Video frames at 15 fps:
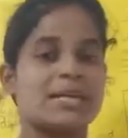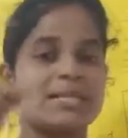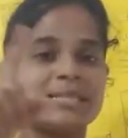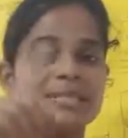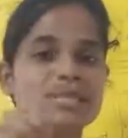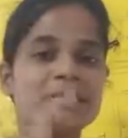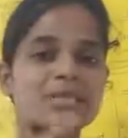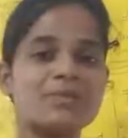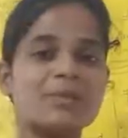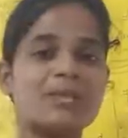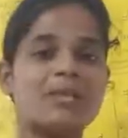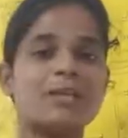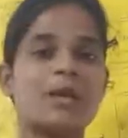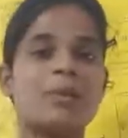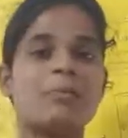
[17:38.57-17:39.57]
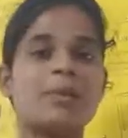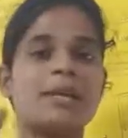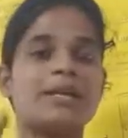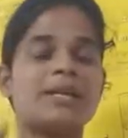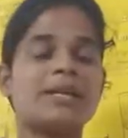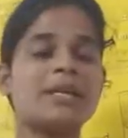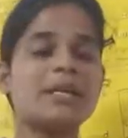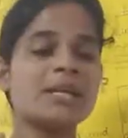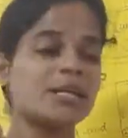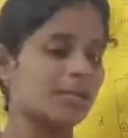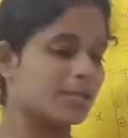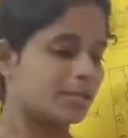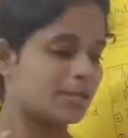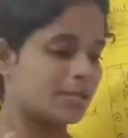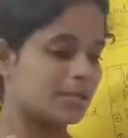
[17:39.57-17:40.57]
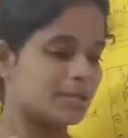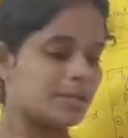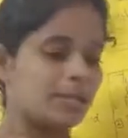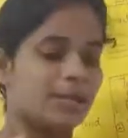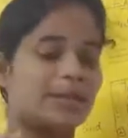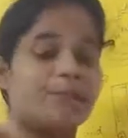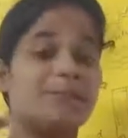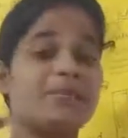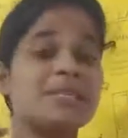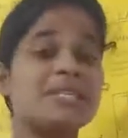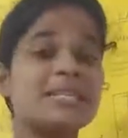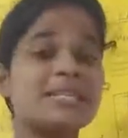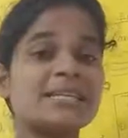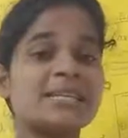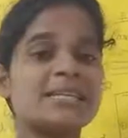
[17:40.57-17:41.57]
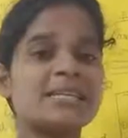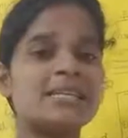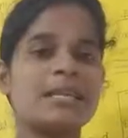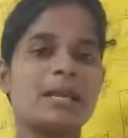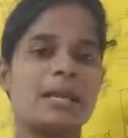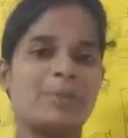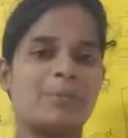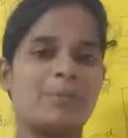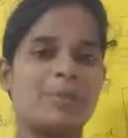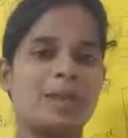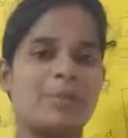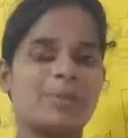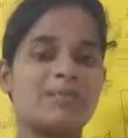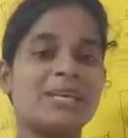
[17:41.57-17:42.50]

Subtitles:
This will come under physical map.